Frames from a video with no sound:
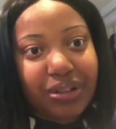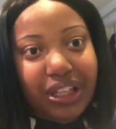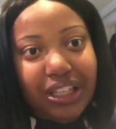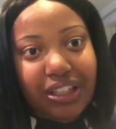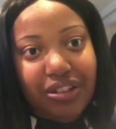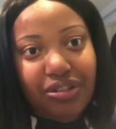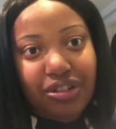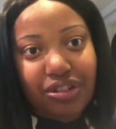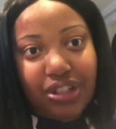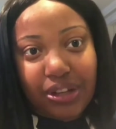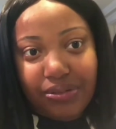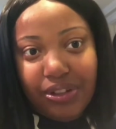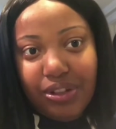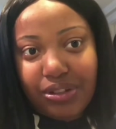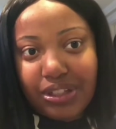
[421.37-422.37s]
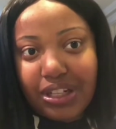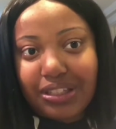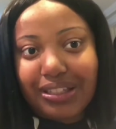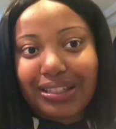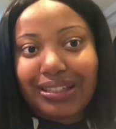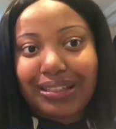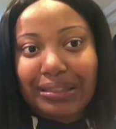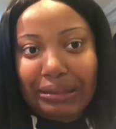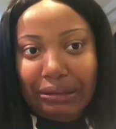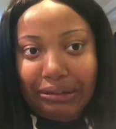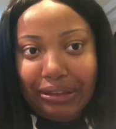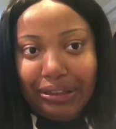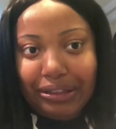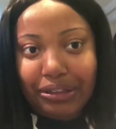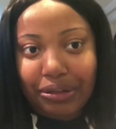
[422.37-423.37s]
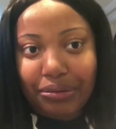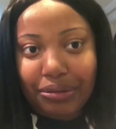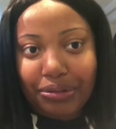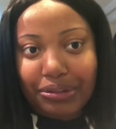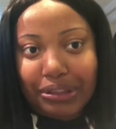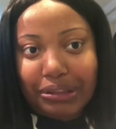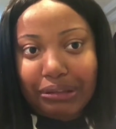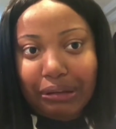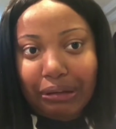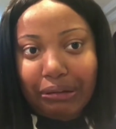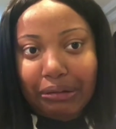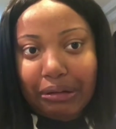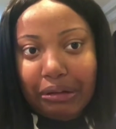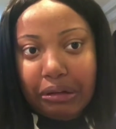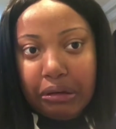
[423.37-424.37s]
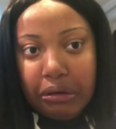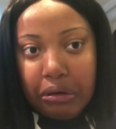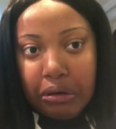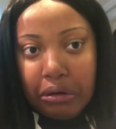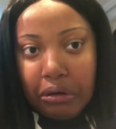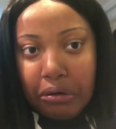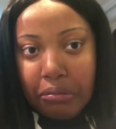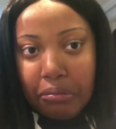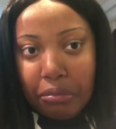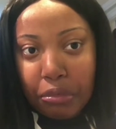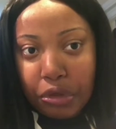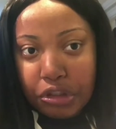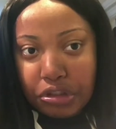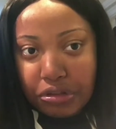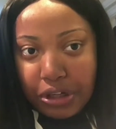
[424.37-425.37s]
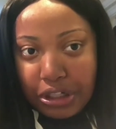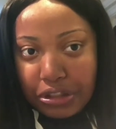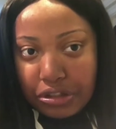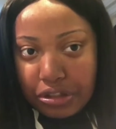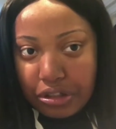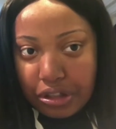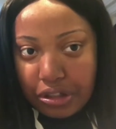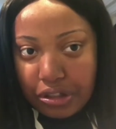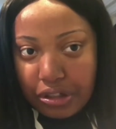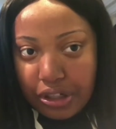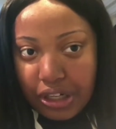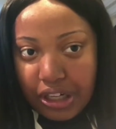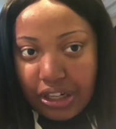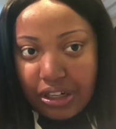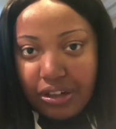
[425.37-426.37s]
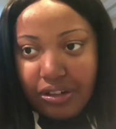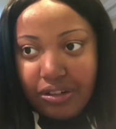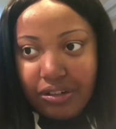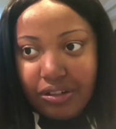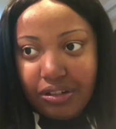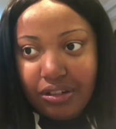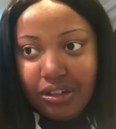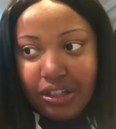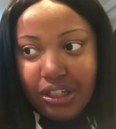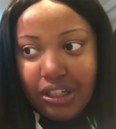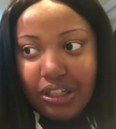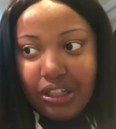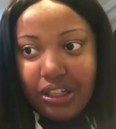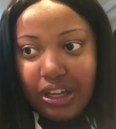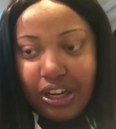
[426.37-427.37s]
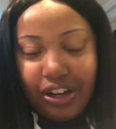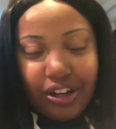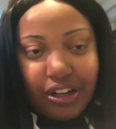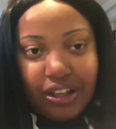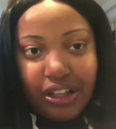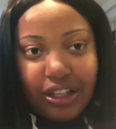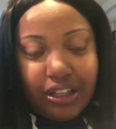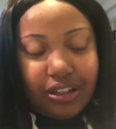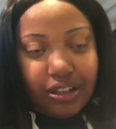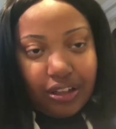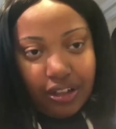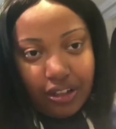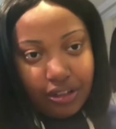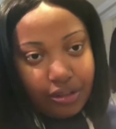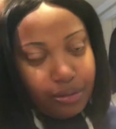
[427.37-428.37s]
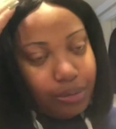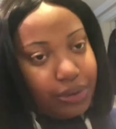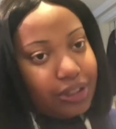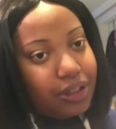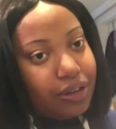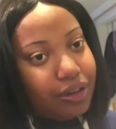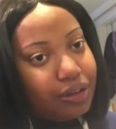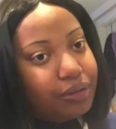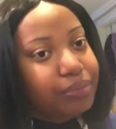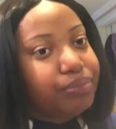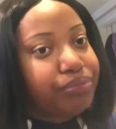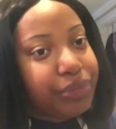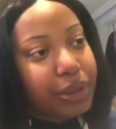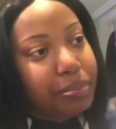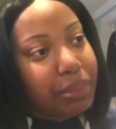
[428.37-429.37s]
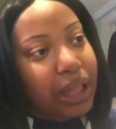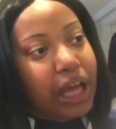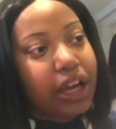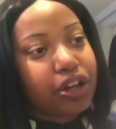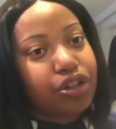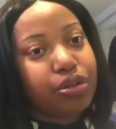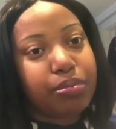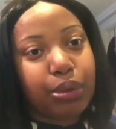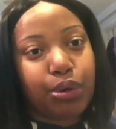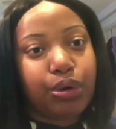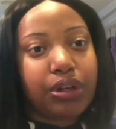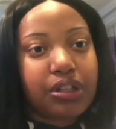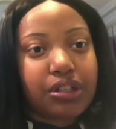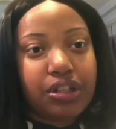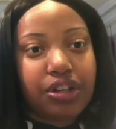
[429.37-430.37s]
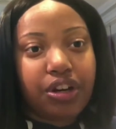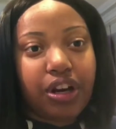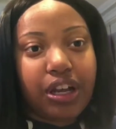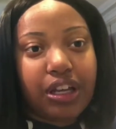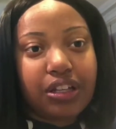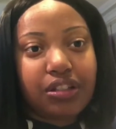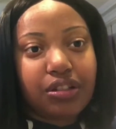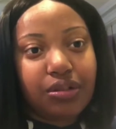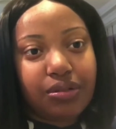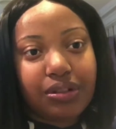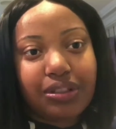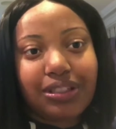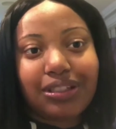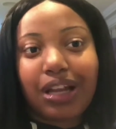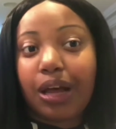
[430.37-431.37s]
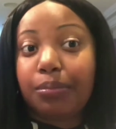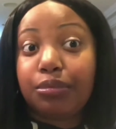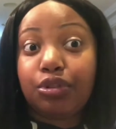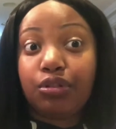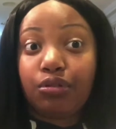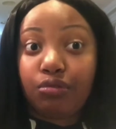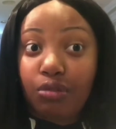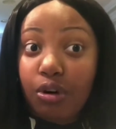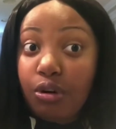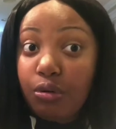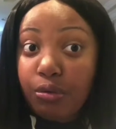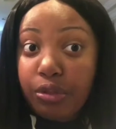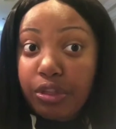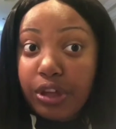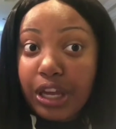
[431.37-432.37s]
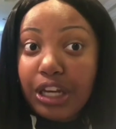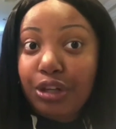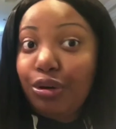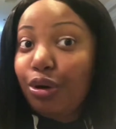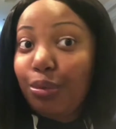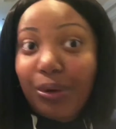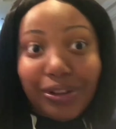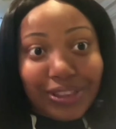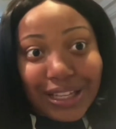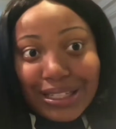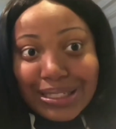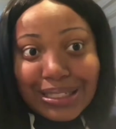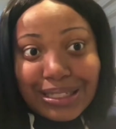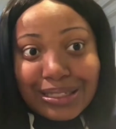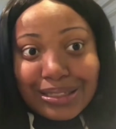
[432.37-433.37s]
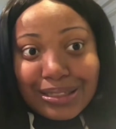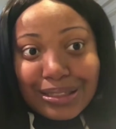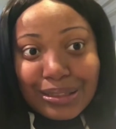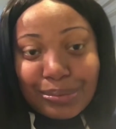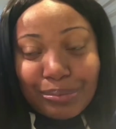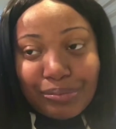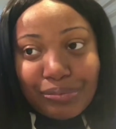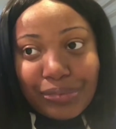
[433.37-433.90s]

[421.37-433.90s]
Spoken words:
like you should definitely use it as a sealant. Don't use it to like moisturize your hair. I heard it like what's it called, blocks your pores in your head, so it stops growth, and you don't want that, sis.